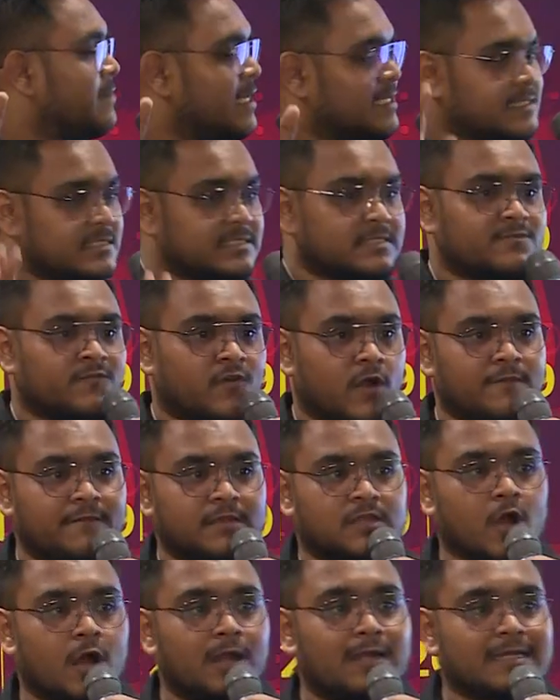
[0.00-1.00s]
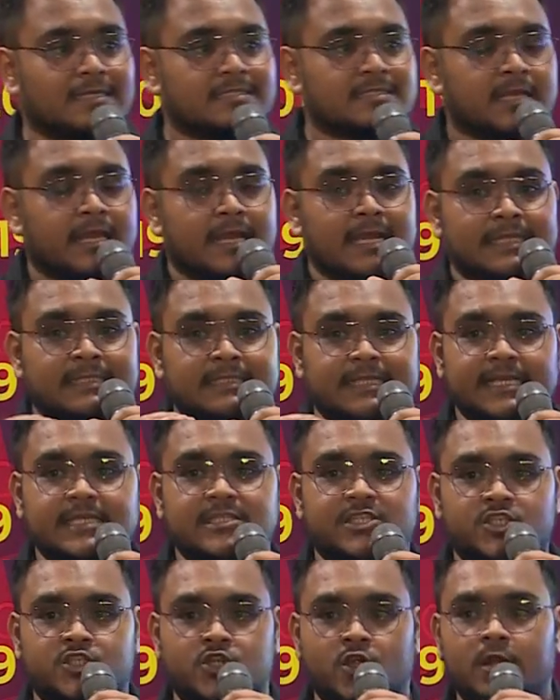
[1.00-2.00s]
basis, what we thought is these
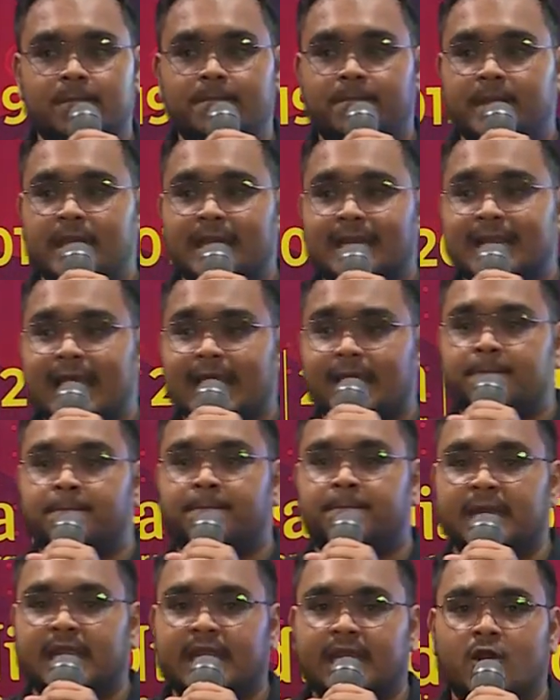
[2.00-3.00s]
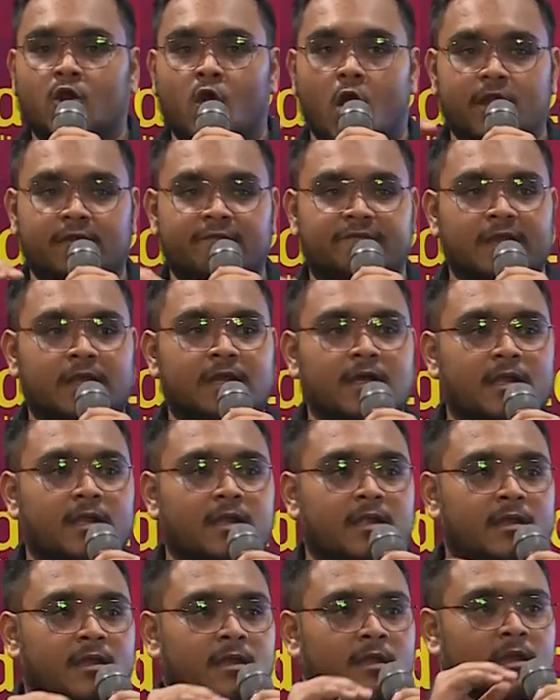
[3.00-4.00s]
should be like
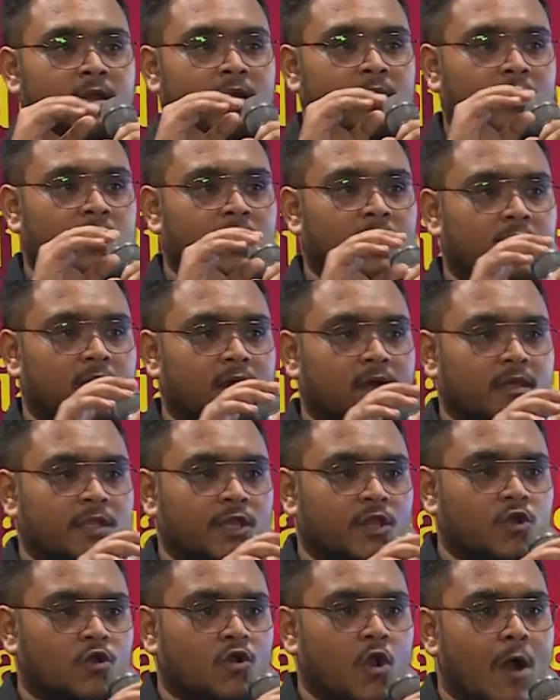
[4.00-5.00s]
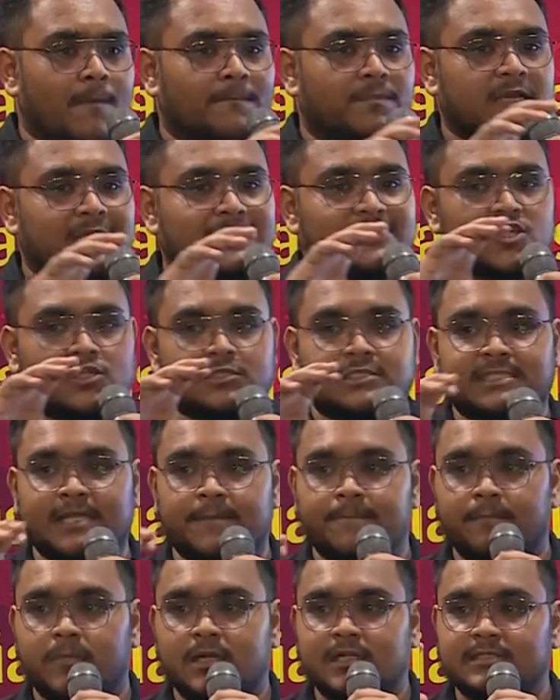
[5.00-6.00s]
pre-configured, components or
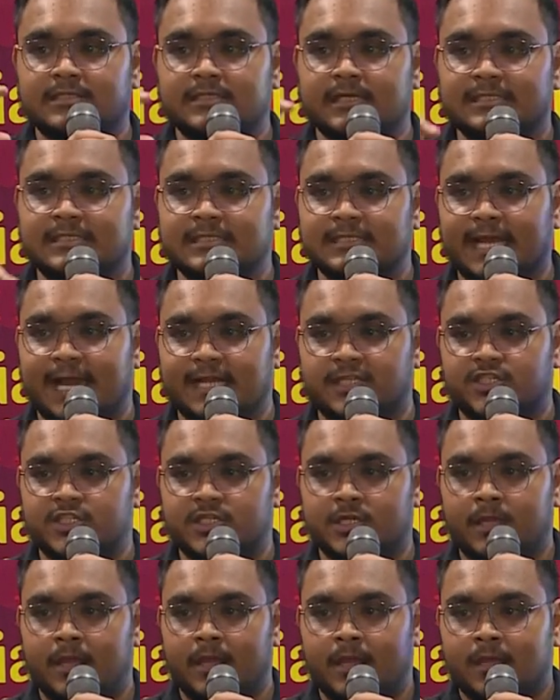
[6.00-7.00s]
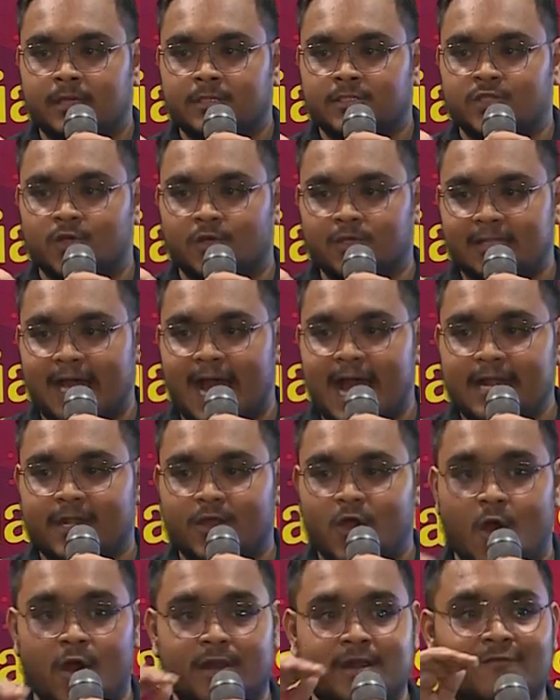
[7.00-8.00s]
symbols in Sketch, so that
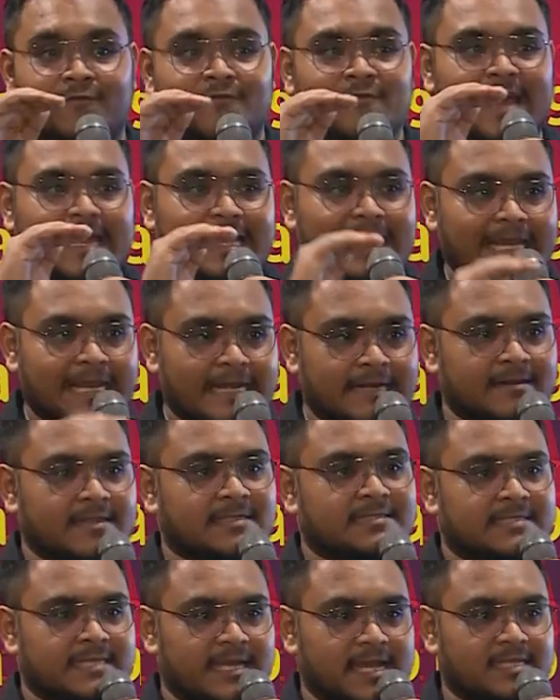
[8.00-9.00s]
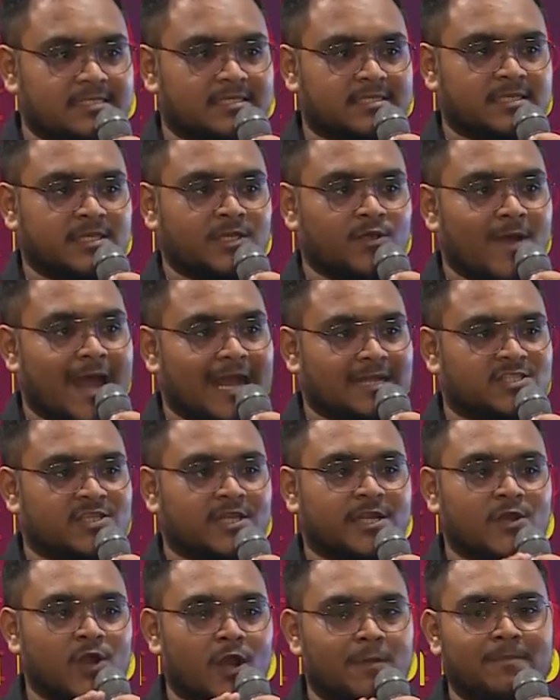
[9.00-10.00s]
on a very literal sense, you're
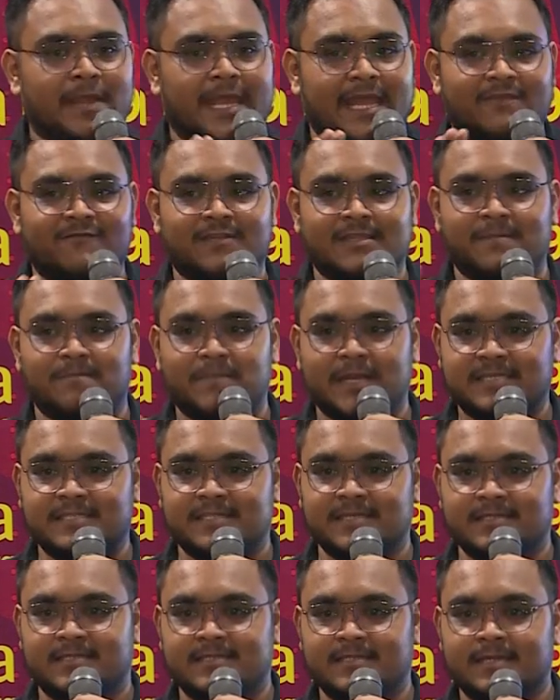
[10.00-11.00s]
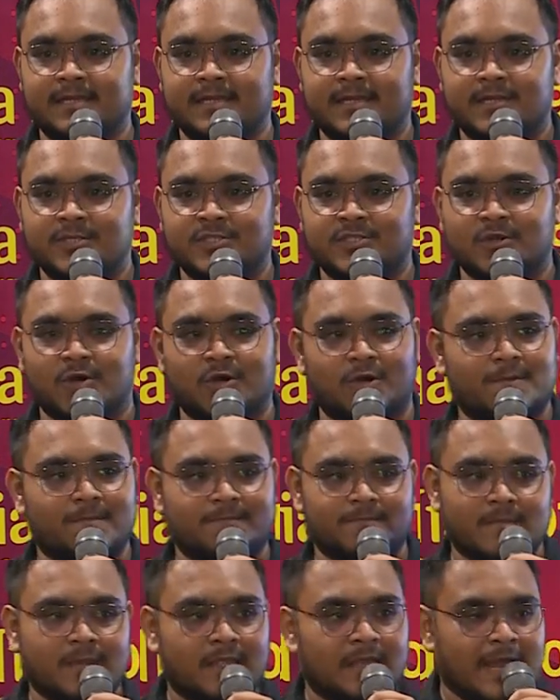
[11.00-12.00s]
actually not playing with the pixels.
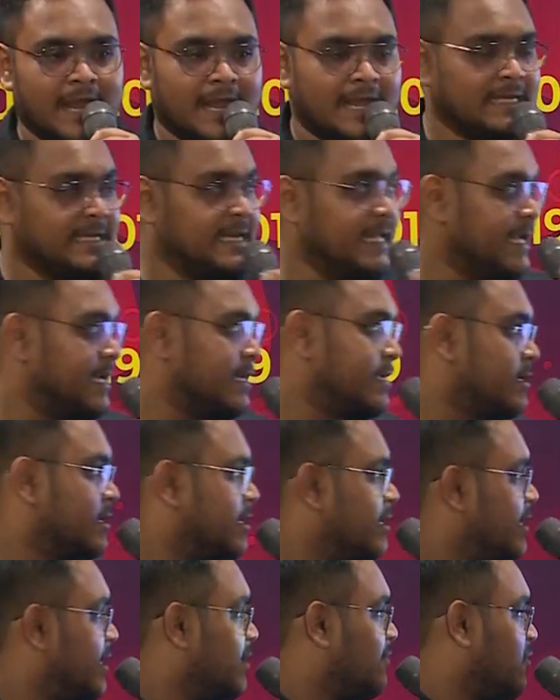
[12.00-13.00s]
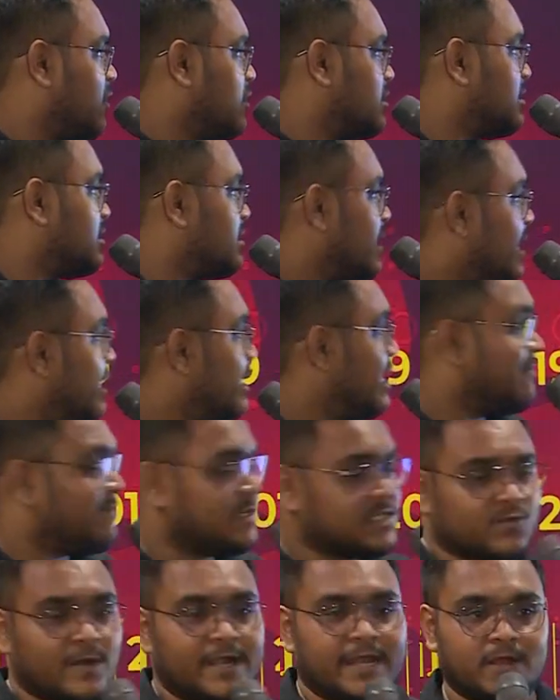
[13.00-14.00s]
So indeed, it was
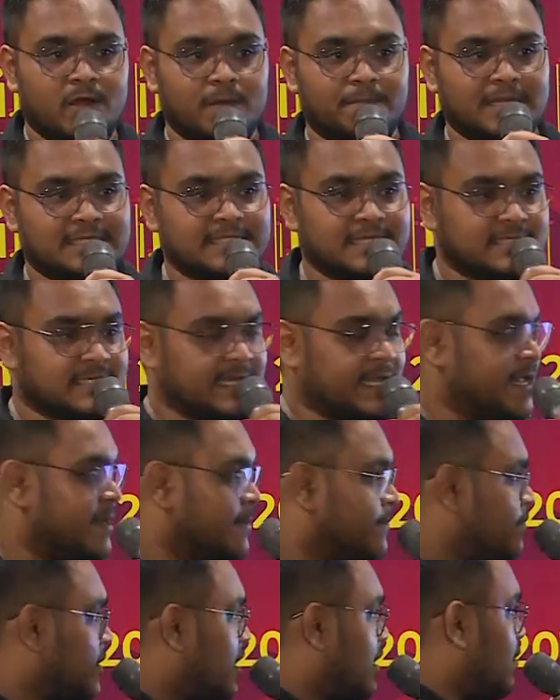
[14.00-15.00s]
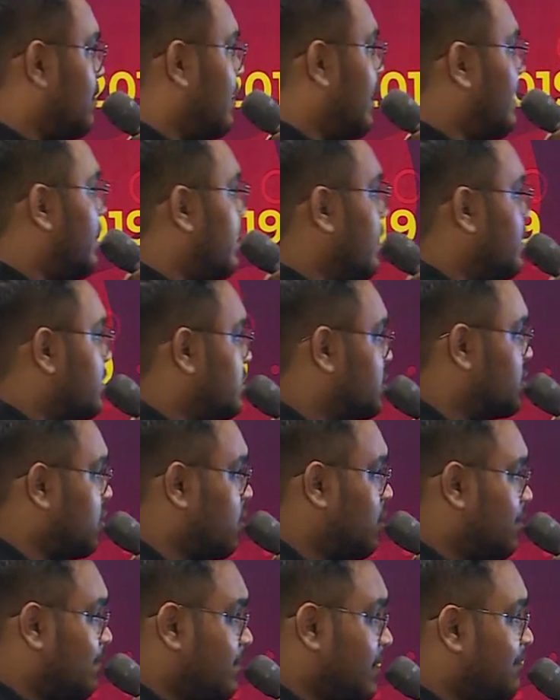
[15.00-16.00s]
never sweating on pixels again, right?
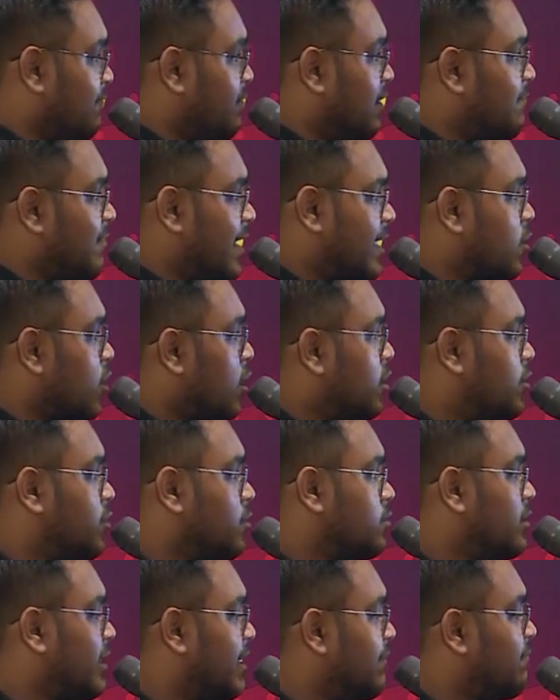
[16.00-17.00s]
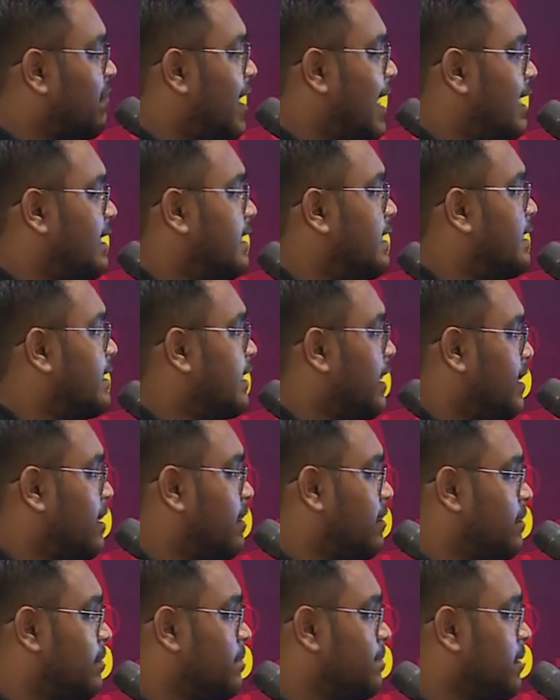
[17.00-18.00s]
So we went on to define it in
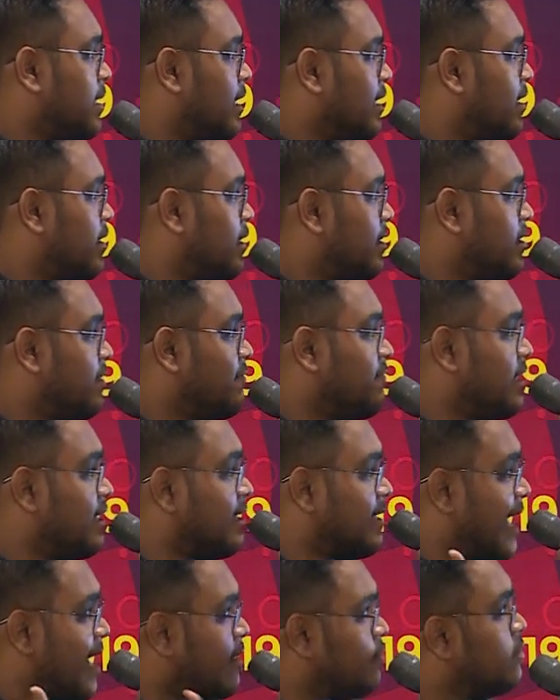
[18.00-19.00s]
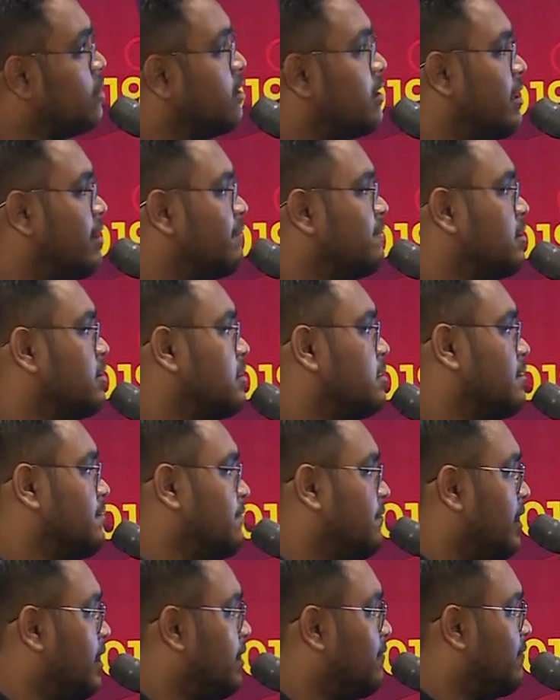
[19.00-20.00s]
a very granular level.
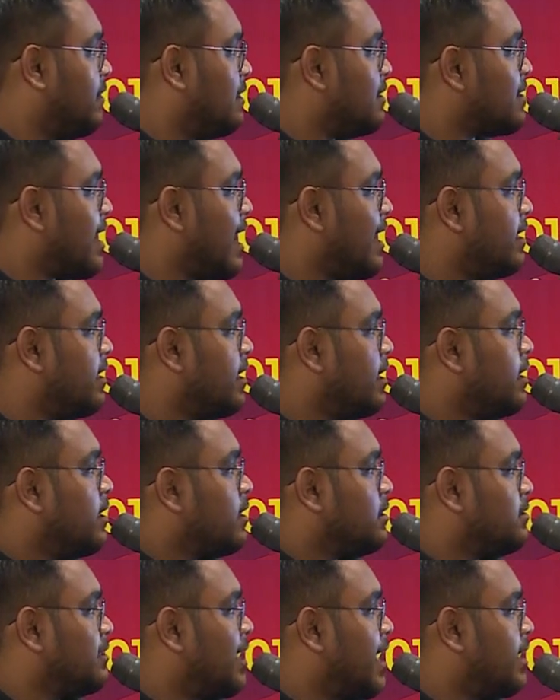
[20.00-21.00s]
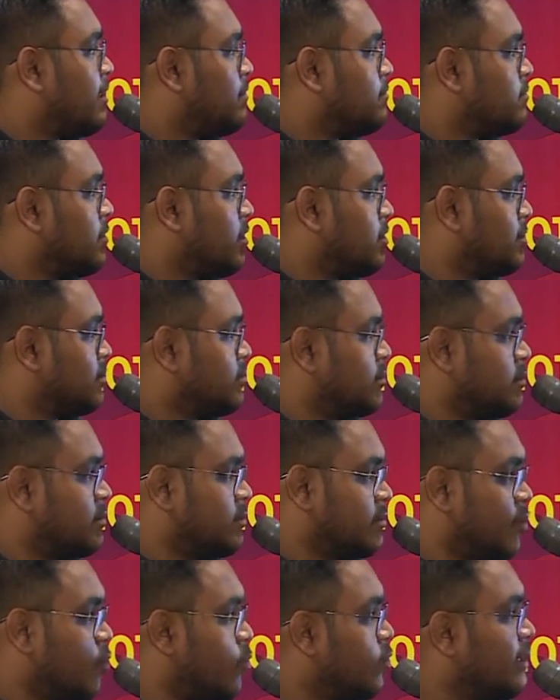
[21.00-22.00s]
We tried that.
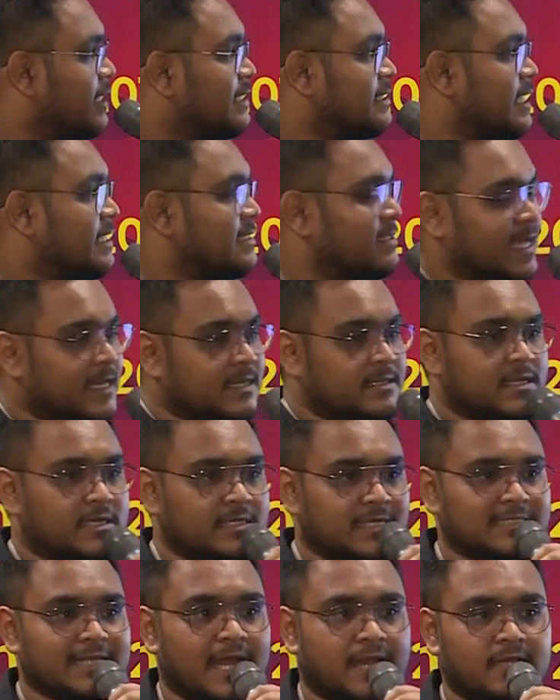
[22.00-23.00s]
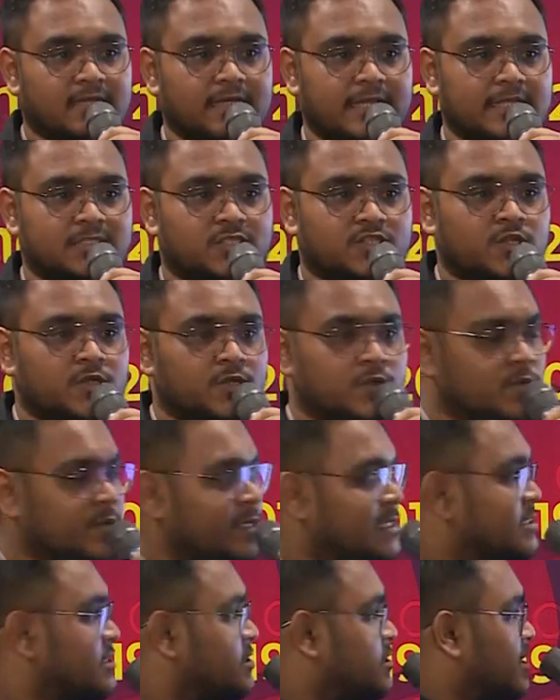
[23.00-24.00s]
The only thing that the designer needs to do
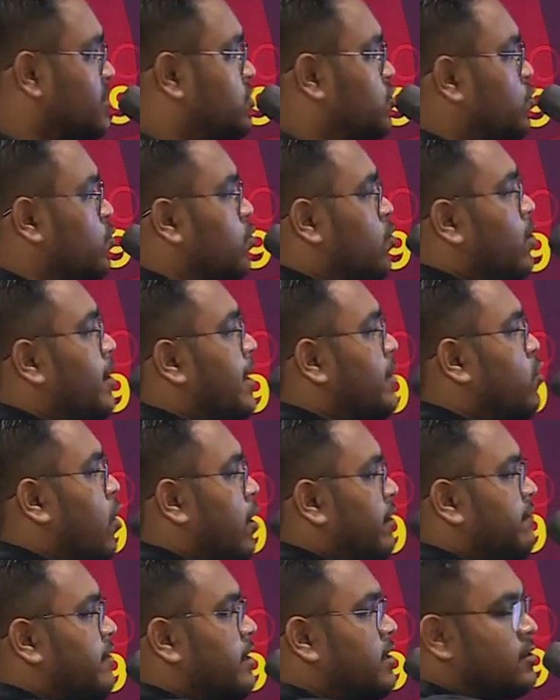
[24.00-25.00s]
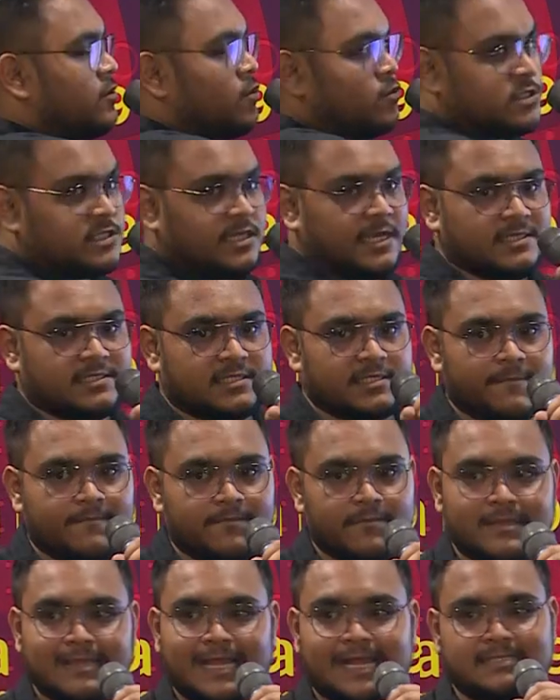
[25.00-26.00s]
is just to go and configure those things.
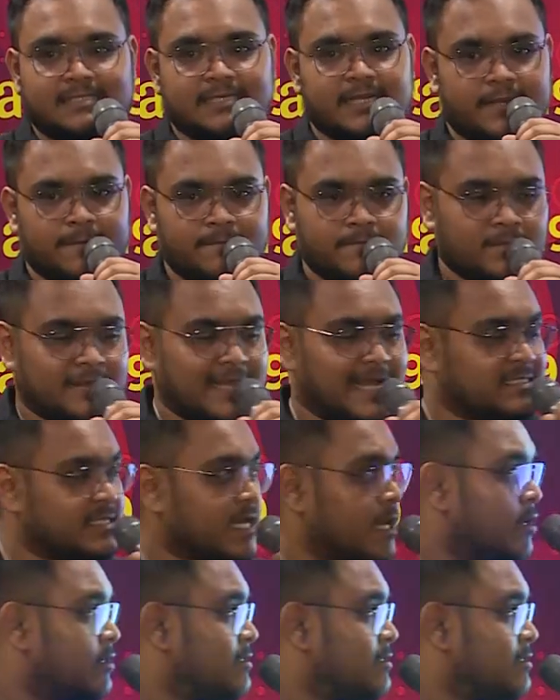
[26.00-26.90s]
That's it. That's